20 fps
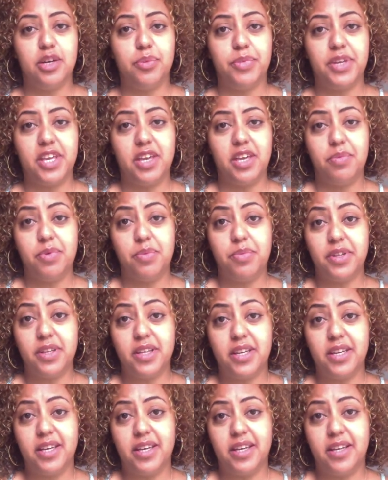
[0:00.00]

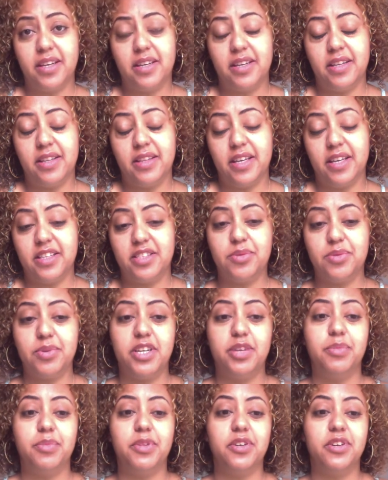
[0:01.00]
capability, and that's what
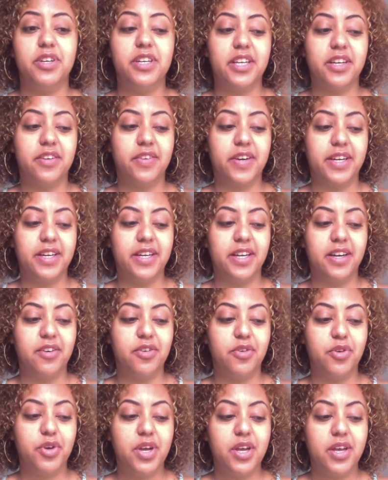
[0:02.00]
I'm learning right
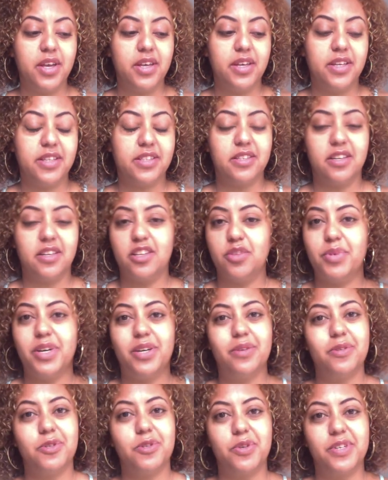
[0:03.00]
now. It's all
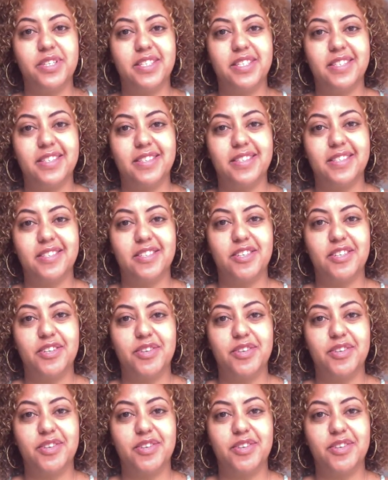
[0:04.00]
about choices.